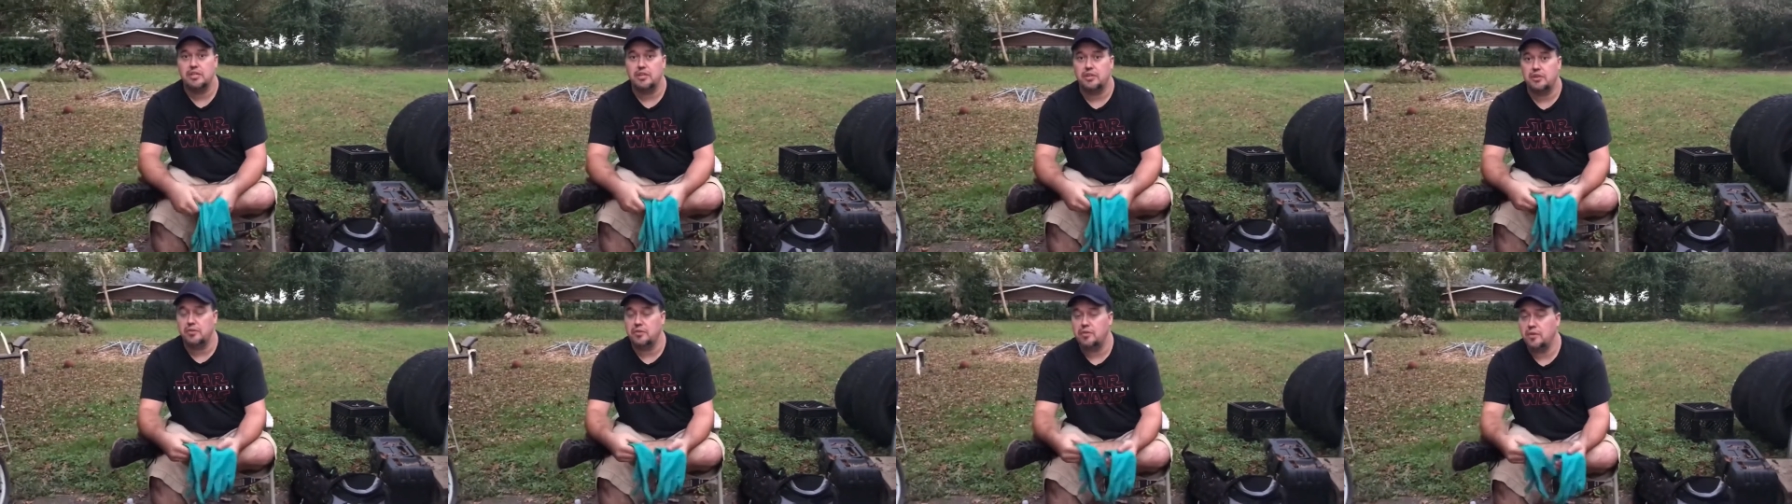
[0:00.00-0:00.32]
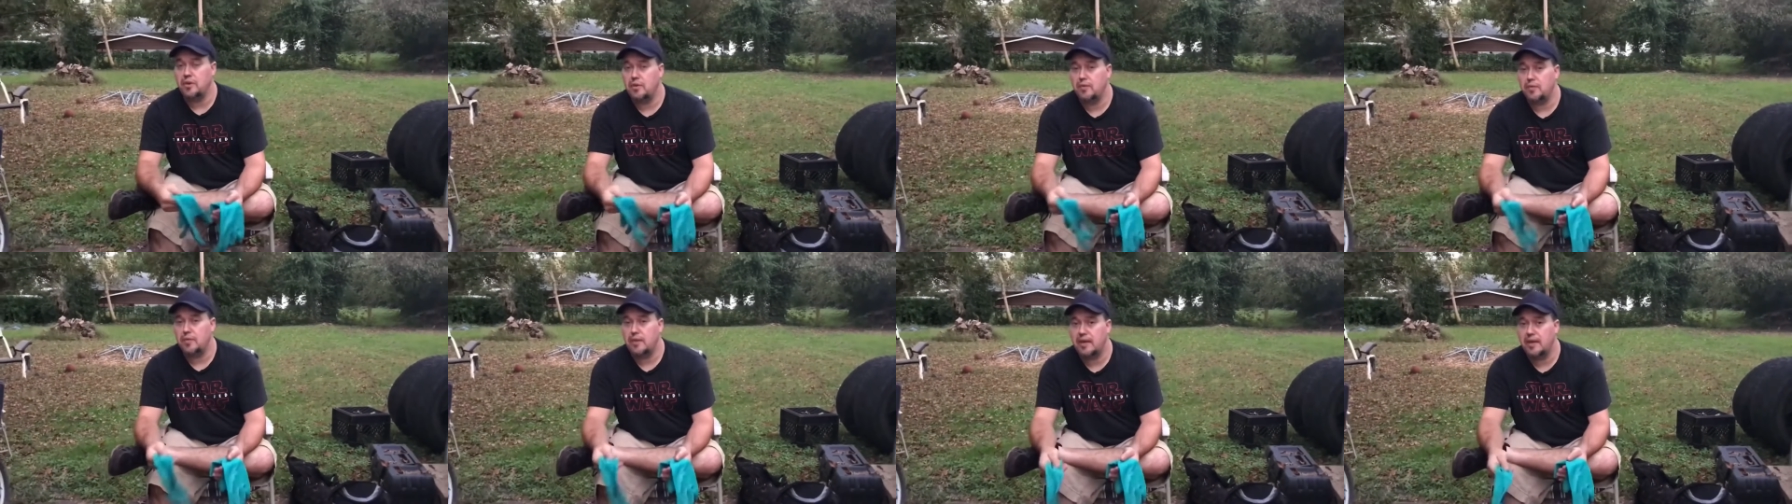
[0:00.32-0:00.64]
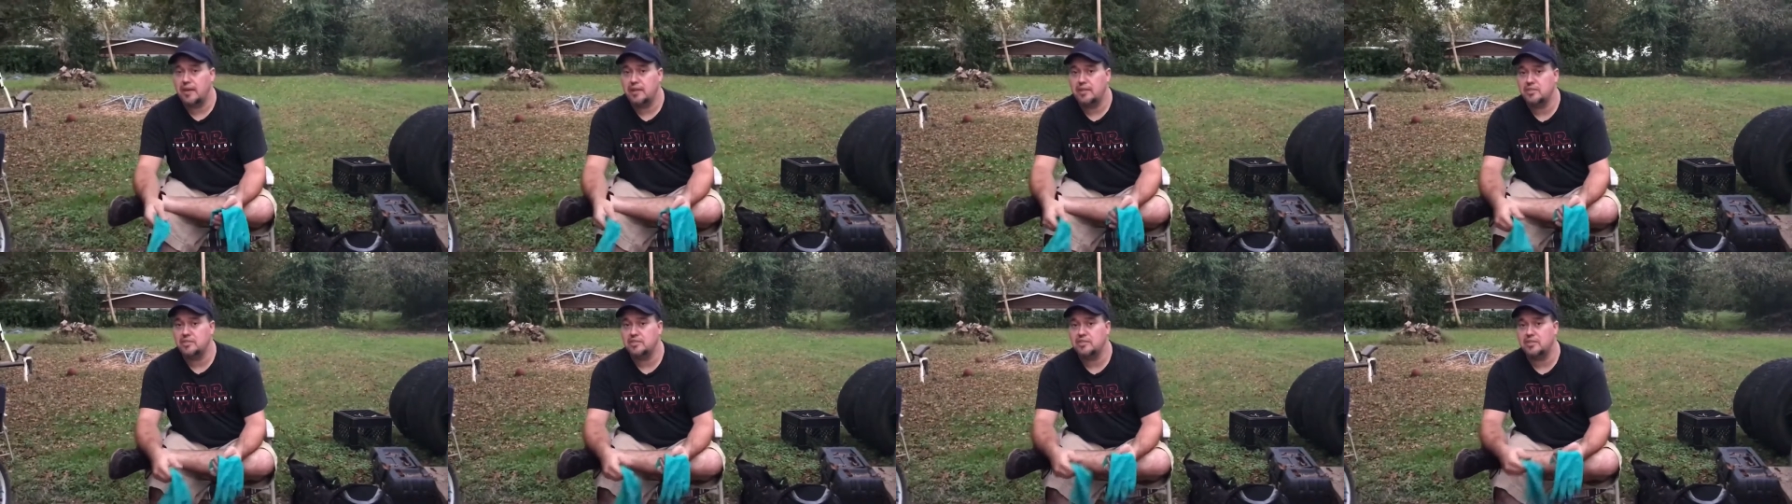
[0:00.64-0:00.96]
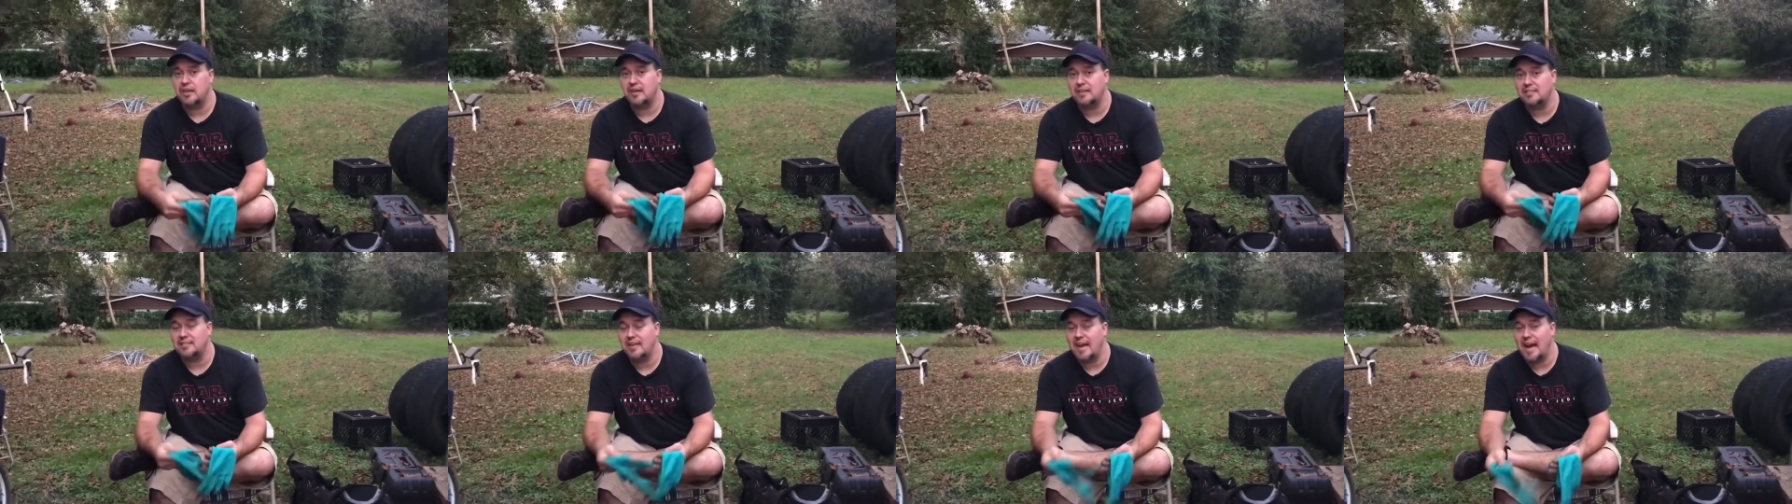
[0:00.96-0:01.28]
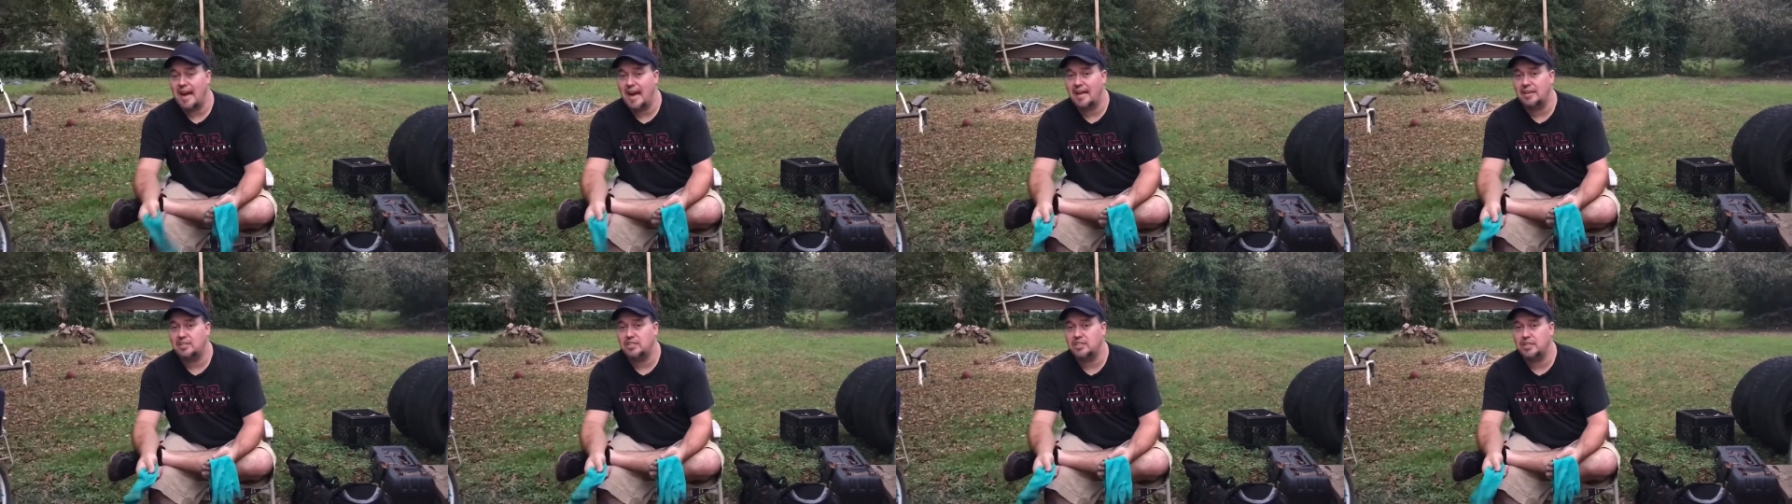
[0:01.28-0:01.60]
you know that it's
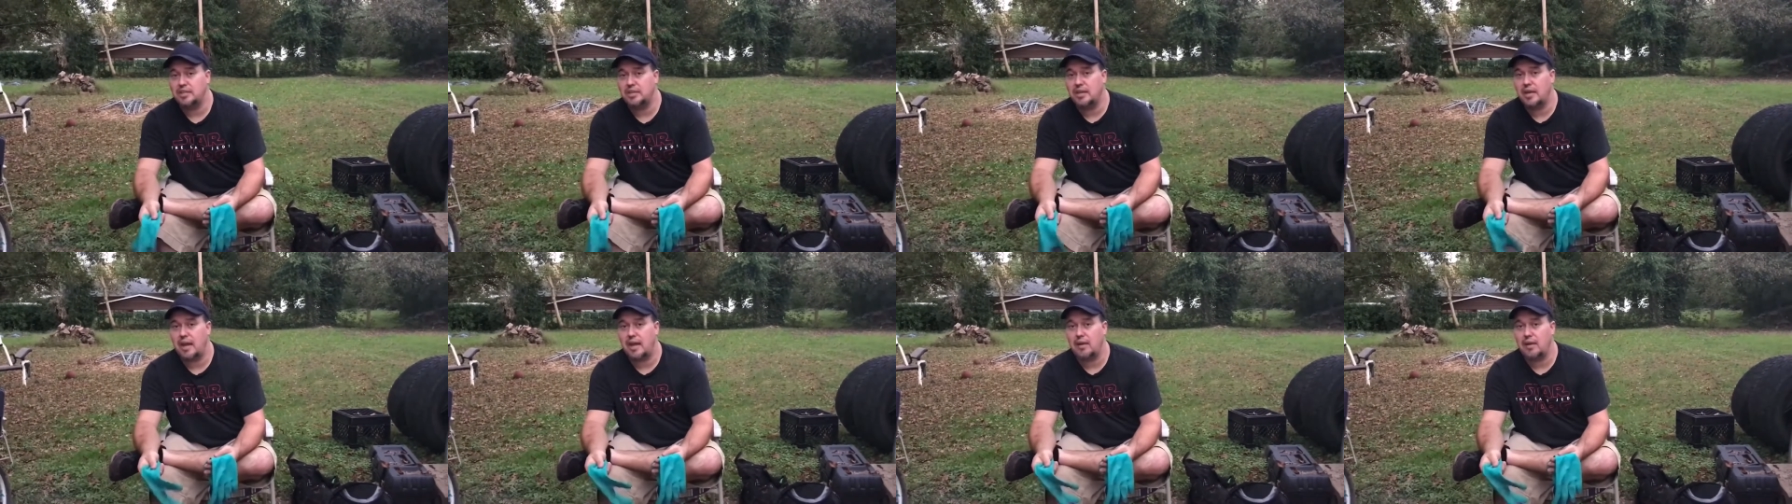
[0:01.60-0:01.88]
attaching